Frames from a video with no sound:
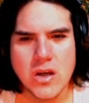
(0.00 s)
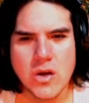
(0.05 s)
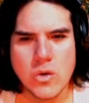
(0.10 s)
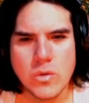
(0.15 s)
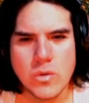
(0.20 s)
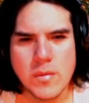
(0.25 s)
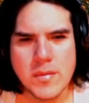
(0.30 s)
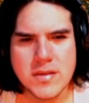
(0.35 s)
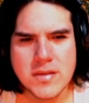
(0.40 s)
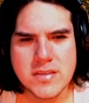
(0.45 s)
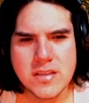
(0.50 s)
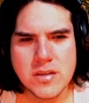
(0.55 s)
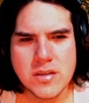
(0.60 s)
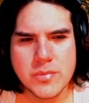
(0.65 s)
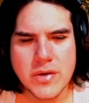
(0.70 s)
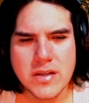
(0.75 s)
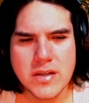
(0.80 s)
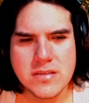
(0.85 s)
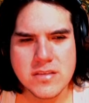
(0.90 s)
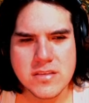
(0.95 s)
We have be seeing the
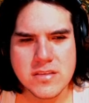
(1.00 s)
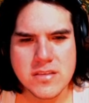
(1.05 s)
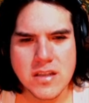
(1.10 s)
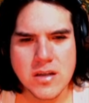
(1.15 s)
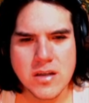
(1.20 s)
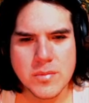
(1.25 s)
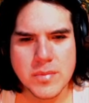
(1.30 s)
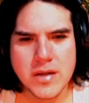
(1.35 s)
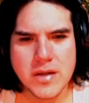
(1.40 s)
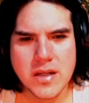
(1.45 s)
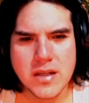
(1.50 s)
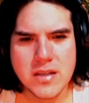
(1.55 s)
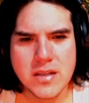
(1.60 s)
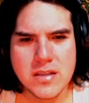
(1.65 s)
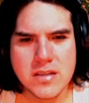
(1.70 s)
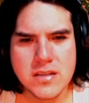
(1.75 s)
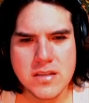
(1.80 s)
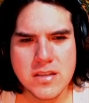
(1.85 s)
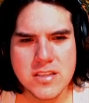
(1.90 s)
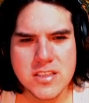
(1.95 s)
braces now, but
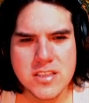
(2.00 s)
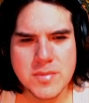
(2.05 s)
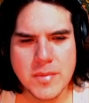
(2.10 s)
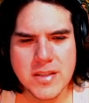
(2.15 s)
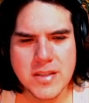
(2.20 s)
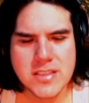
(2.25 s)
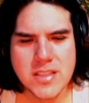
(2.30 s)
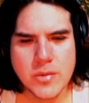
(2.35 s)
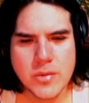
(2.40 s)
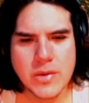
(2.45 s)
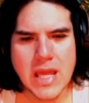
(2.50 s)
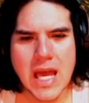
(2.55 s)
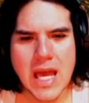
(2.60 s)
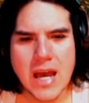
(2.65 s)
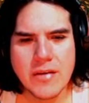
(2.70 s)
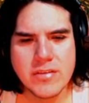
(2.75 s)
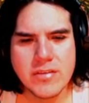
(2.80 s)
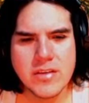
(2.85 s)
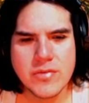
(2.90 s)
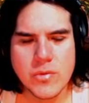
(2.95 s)
that just means that we
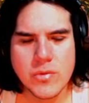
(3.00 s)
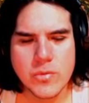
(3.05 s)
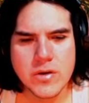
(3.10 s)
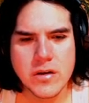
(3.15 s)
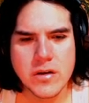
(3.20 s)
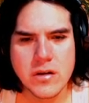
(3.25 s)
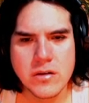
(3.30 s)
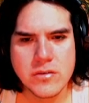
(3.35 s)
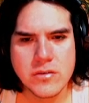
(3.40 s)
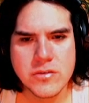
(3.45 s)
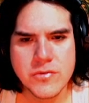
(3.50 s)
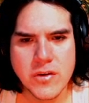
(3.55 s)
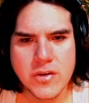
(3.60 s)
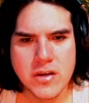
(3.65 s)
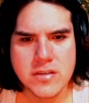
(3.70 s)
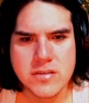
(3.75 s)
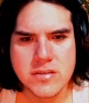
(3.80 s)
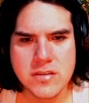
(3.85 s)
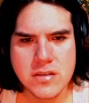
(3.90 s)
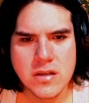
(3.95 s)
have different work to
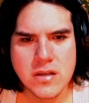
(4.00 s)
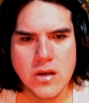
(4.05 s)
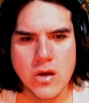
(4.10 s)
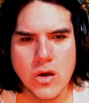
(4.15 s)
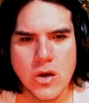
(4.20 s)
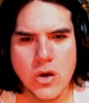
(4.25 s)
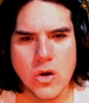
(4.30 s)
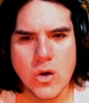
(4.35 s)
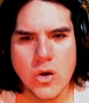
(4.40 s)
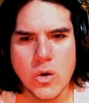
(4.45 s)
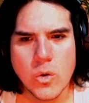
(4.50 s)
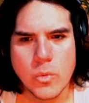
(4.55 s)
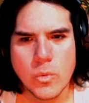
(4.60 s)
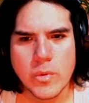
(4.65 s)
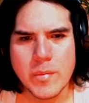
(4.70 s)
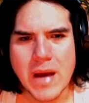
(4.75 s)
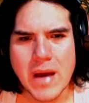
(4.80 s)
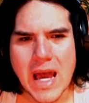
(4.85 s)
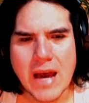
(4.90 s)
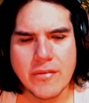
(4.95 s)
focus on. We
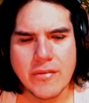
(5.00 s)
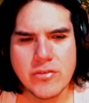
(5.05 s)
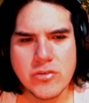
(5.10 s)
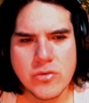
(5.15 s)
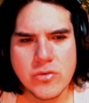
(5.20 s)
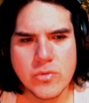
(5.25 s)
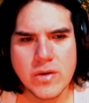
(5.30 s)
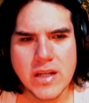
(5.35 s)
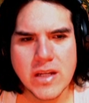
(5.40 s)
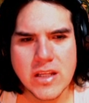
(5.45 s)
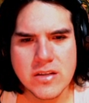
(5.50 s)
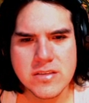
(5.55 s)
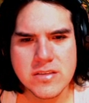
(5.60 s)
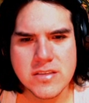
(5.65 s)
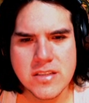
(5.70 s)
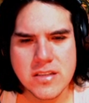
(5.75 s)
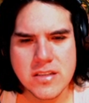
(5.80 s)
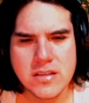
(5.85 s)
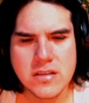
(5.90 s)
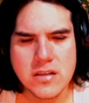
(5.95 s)
might have to really
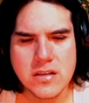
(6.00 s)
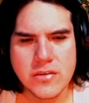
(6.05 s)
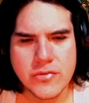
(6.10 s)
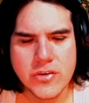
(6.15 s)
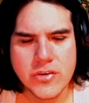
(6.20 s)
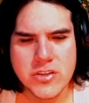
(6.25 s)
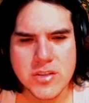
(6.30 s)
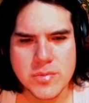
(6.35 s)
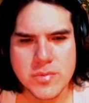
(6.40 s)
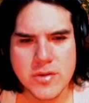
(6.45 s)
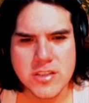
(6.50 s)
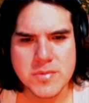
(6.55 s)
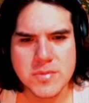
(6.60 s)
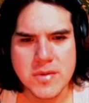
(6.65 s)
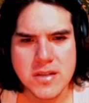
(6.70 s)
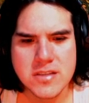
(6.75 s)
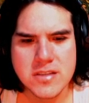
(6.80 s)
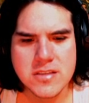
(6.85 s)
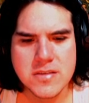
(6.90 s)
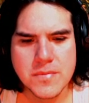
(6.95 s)
consider our future
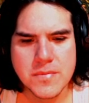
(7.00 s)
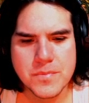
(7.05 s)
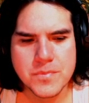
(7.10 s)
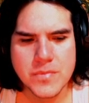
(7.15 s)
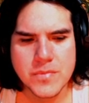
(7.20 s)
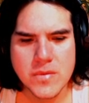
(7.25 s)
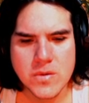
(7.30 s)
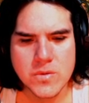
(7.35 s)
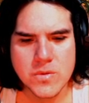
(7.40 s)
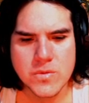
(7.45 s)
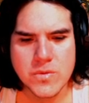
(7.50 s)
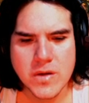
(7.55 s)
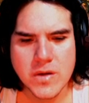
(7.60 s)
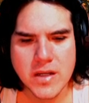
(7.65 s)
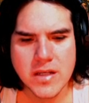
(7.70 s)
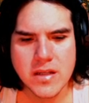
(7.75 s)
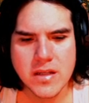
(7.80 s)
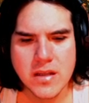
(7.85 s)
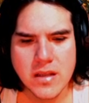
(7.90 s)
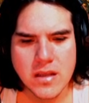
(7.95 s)
prospects.
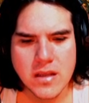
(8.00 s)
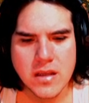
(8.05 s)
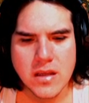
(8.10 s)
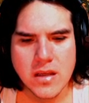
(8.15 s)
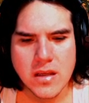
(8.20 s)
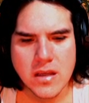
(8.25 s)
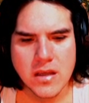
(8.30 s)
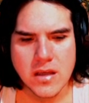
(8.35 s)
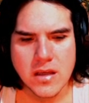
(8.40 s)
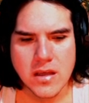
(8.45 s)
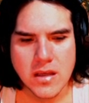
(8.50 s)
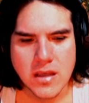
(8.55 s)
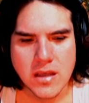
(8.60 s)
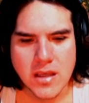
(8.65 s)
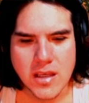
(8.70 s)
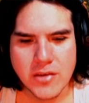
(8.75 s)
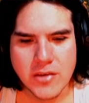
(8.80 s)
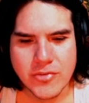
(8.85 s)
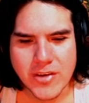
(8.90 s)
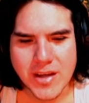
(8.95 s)
Right.
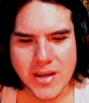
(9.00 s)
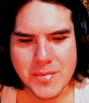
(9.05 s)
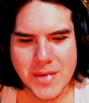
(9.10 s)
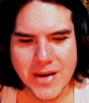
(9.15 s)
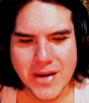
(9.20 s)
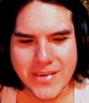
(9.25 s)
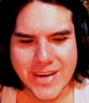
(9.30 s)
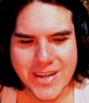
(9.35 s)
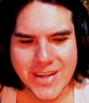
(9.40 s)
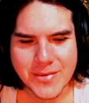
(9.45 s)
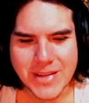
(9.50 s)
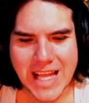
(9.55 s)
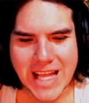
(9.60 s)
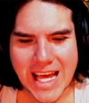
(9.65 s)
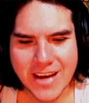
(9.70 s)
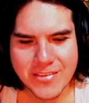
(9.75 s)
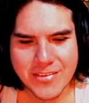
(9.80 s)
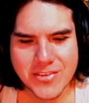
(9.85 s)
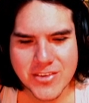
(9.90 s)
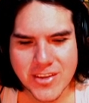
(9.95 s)
If we get married, we'll
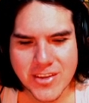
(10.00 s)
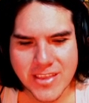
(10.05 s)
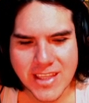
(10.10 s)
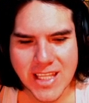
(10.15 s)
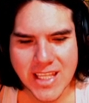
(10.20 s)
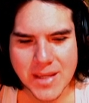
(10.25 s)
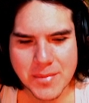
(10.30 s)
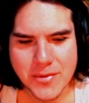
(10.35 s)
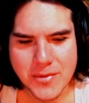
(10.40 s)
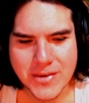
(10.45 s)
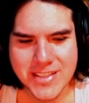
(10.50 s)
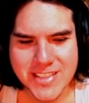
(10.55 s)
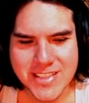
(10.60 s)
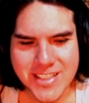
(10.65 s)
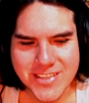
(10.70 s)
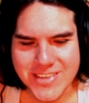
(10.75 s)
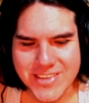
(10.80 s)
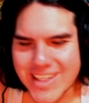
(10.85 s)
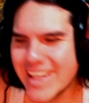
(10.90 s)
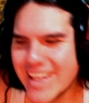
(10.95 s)
have to think about raising children.